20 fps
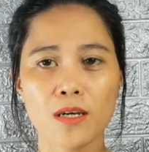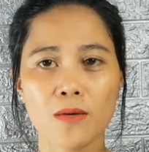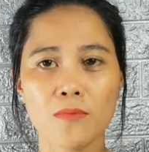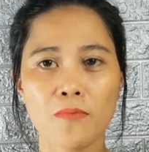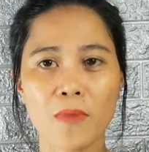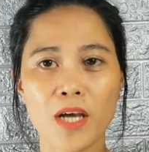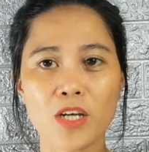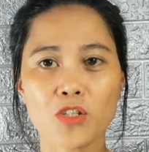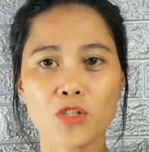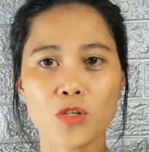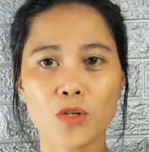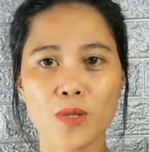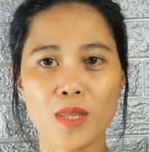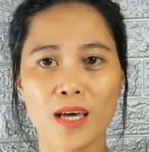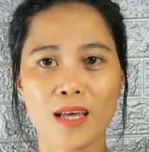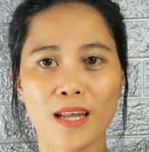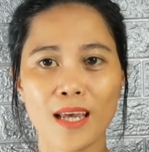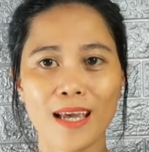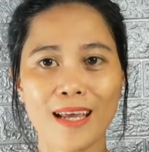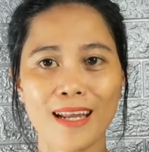make sure
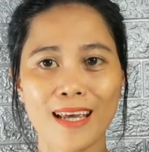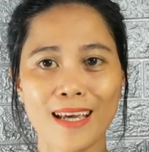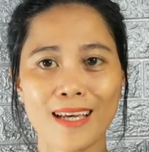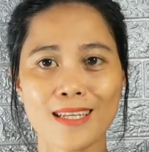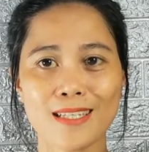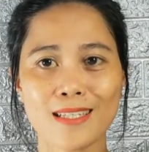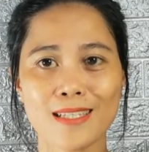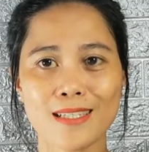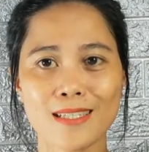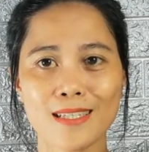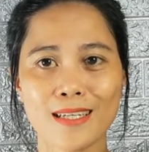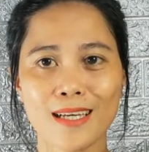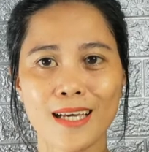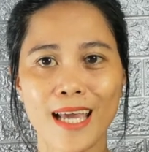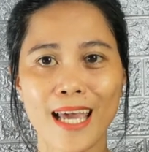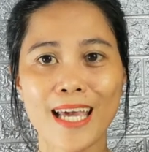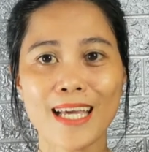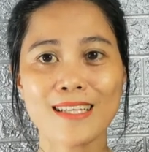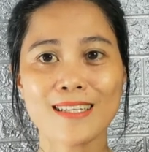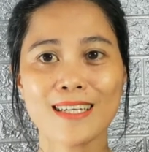that it is
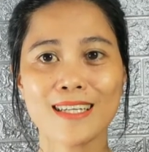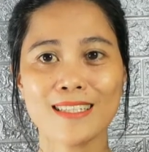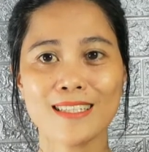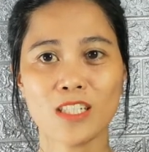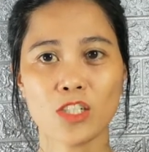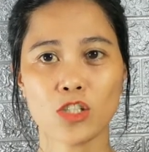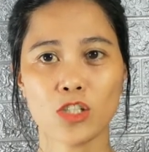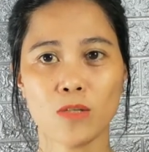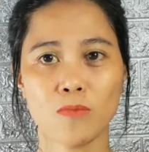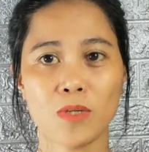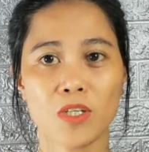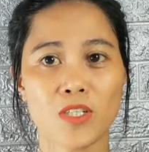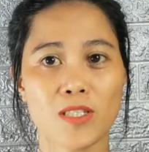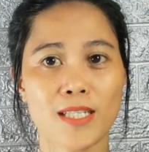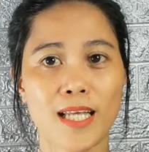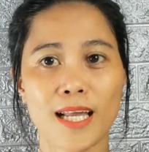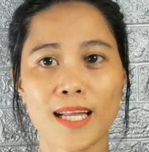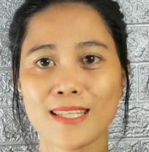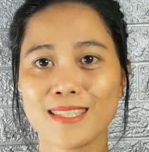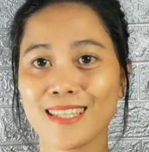8th edition, because
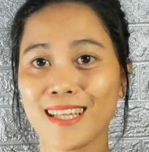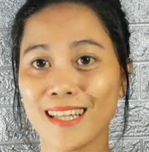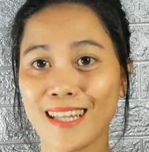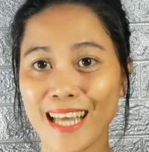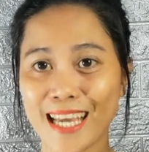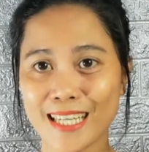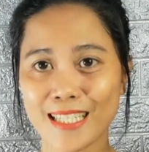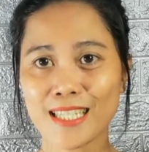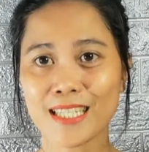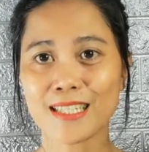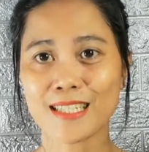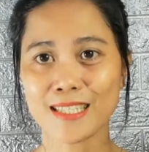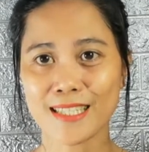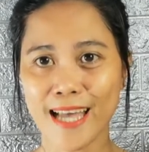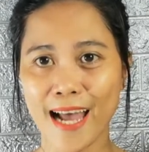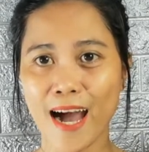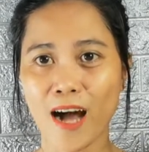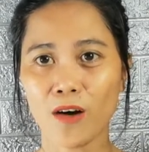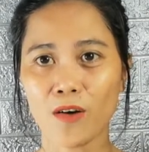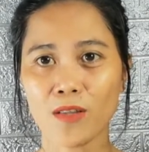that is the latest
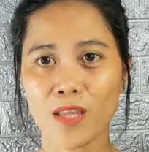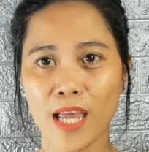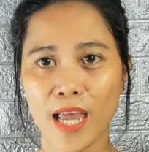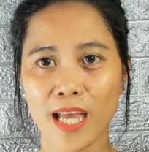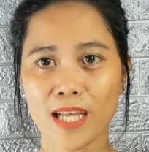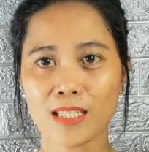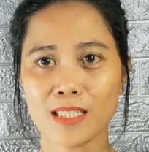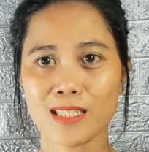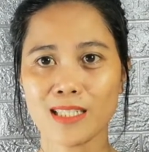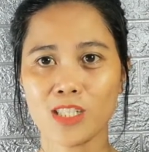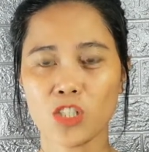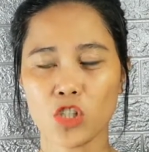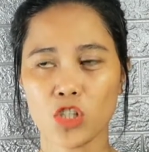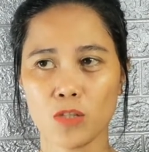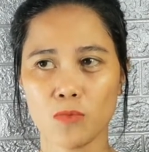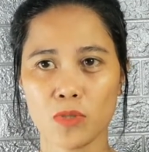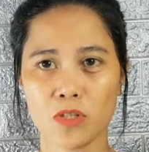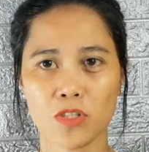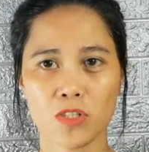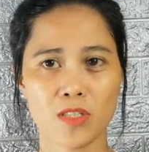now, the 8th
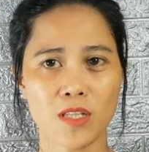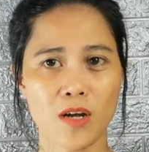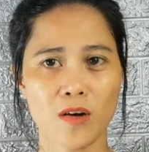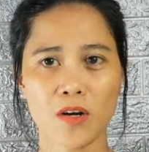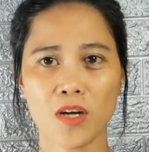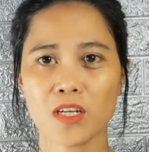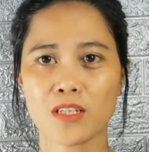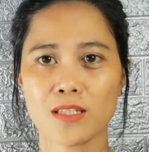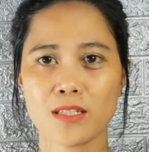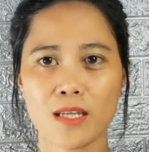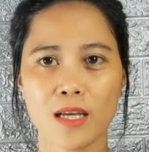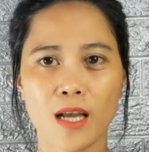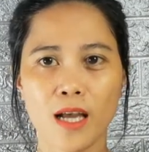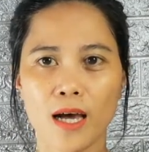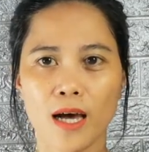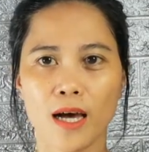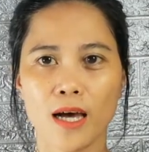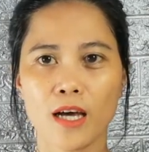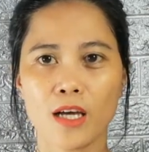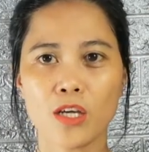edition, because there is
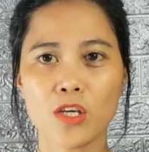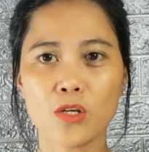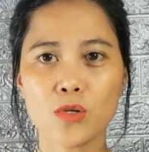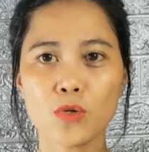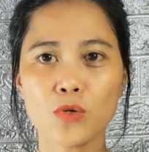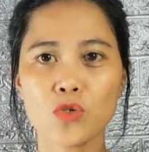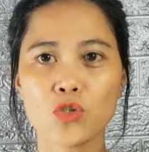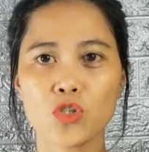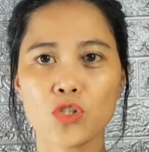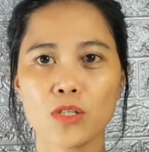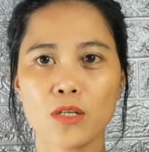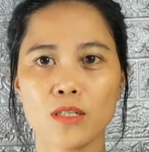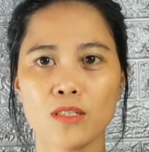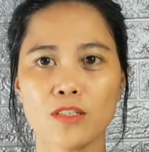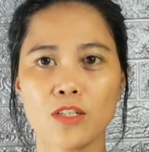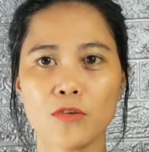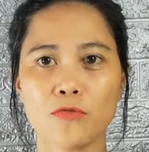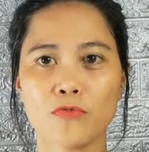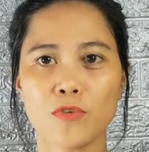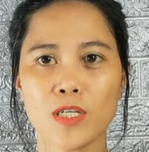a huge
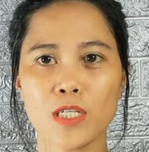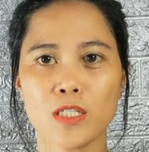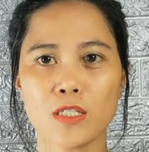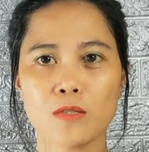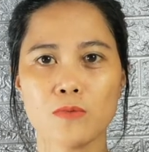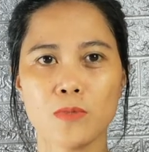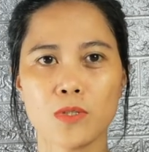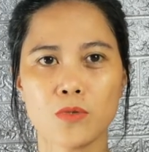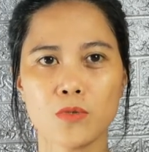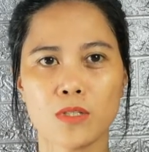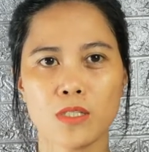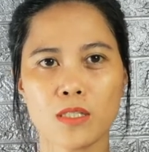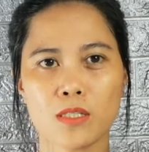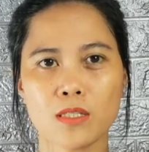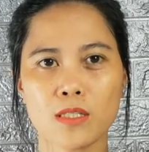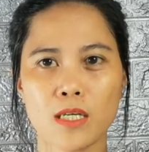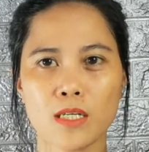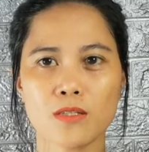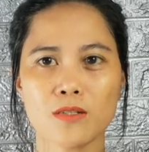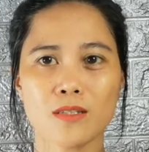difference between the
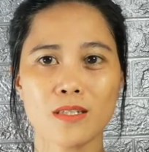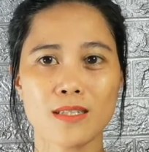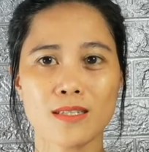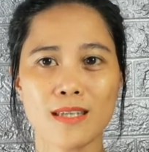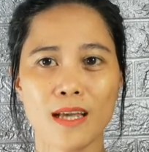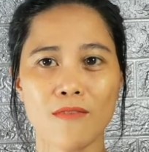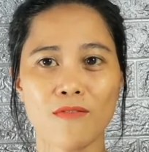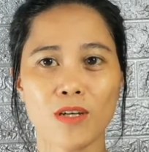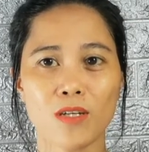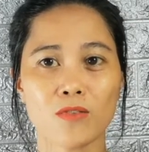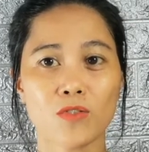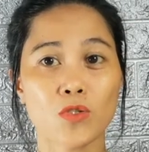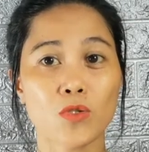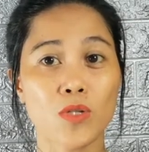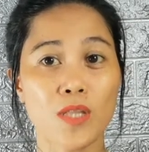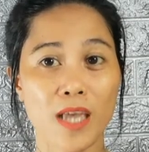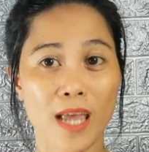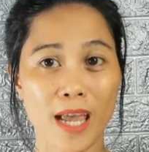6th or the 7th to the